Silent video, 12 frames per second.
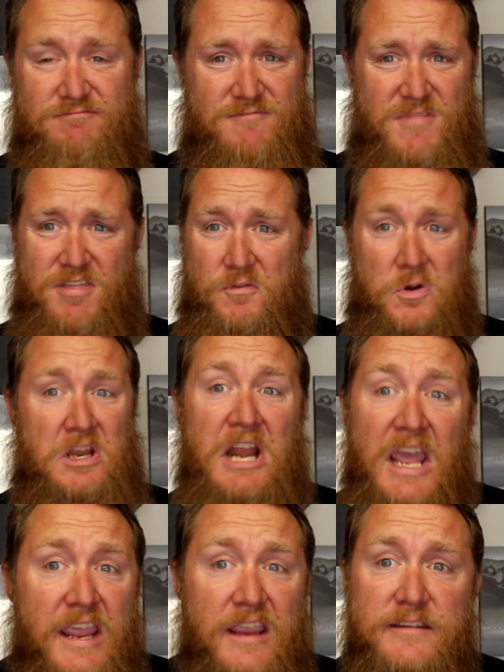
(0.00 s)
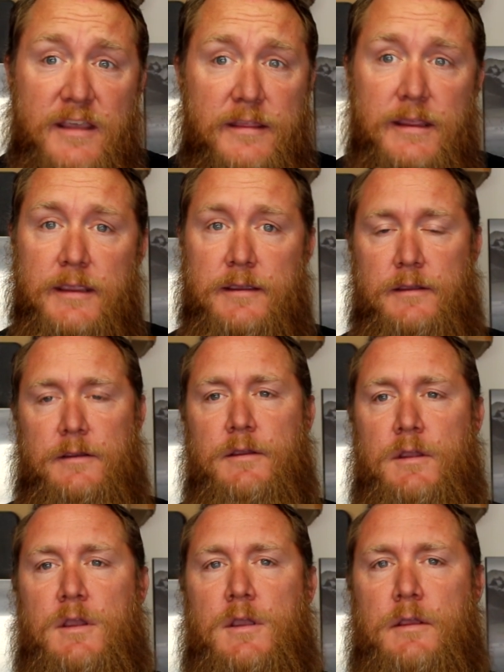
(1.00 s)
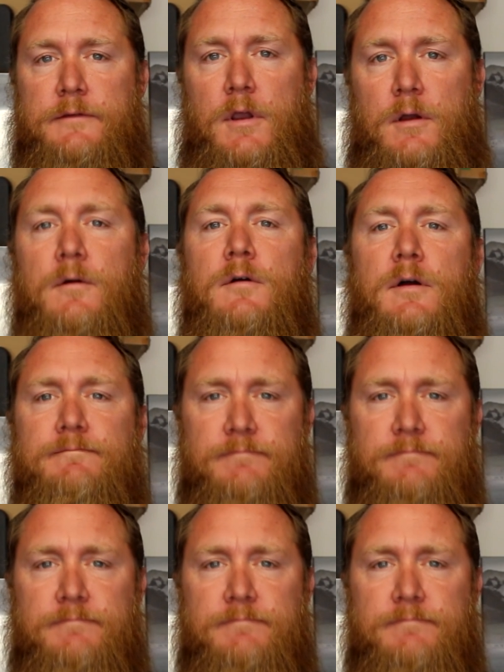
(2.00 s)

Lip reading: 3 days, I think. So